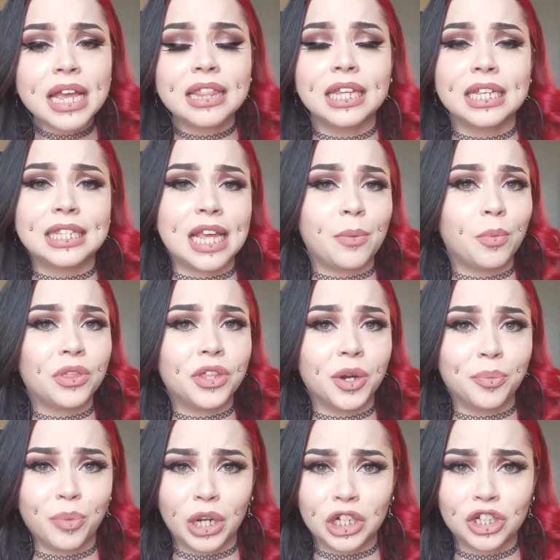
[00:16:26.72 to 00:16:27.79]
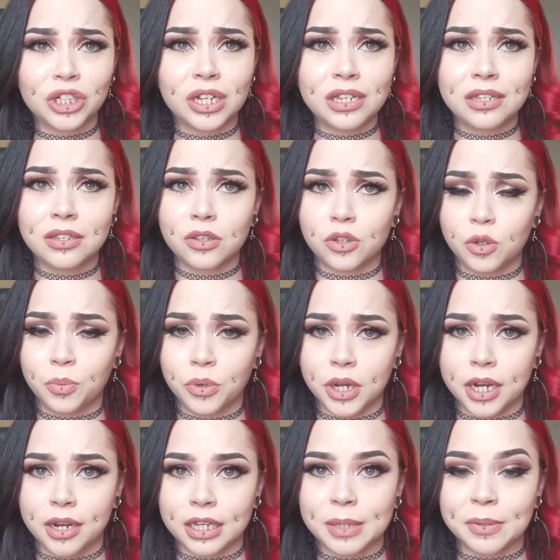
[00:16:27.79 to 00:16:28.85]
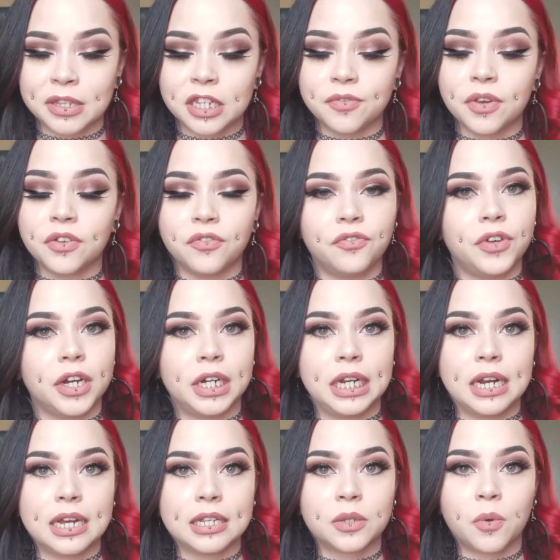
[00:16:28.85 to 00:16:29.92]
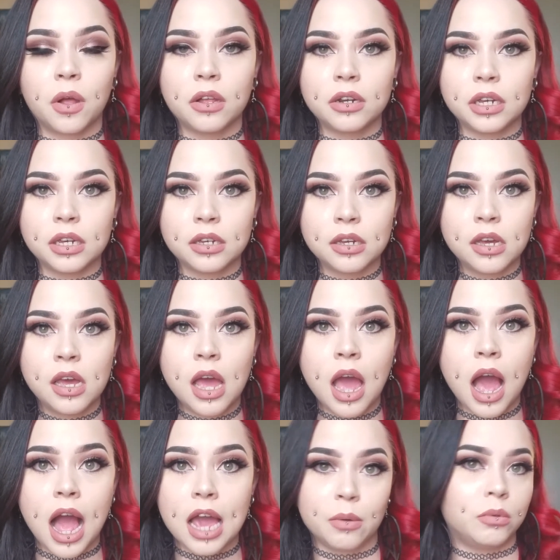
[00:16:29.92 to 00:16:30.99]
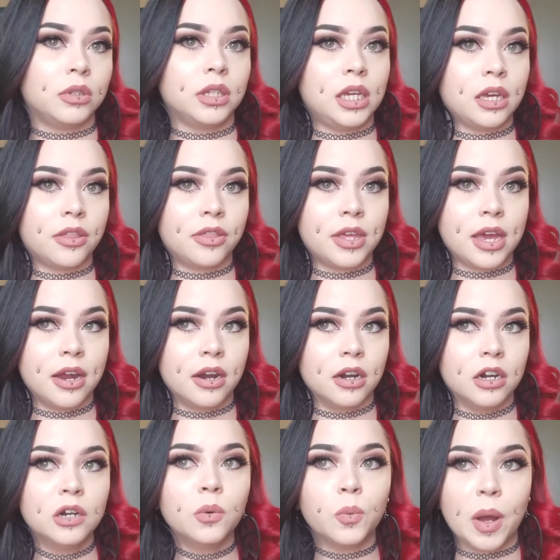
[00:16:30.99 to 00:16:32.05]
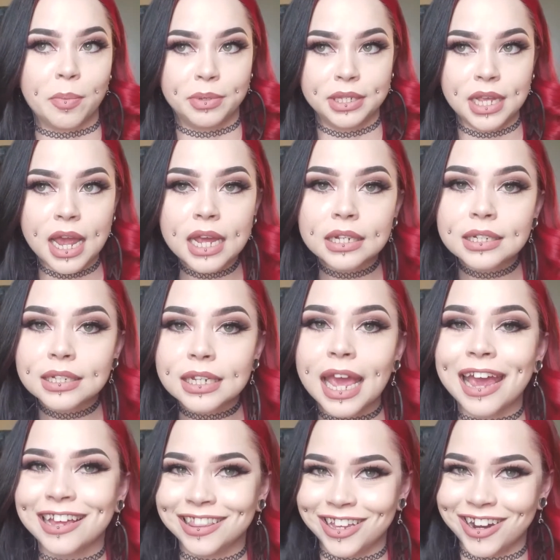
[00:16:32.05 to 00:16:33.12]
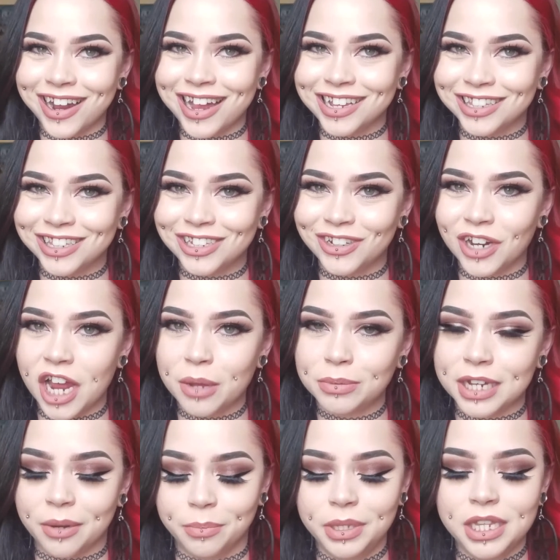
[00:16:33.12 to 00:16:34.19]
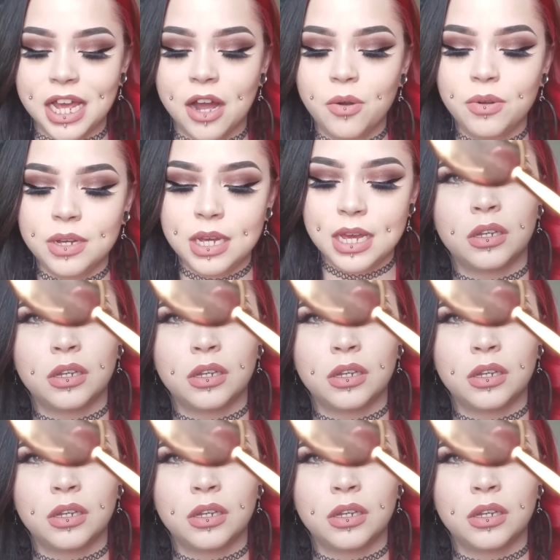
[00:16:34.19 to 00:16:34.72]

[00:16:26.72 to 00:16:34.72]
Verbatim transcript: The same with their brushes, super inexpensive and very nice quality. I will link their website and their Instagram down below.